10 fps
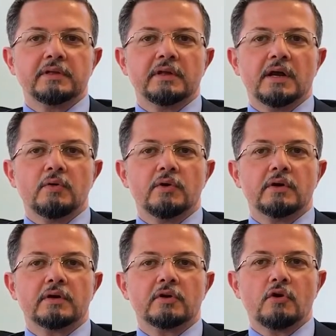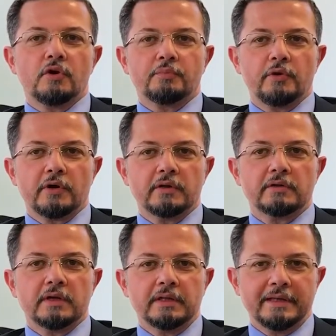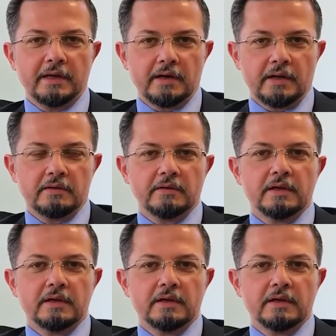in our corporate DNA.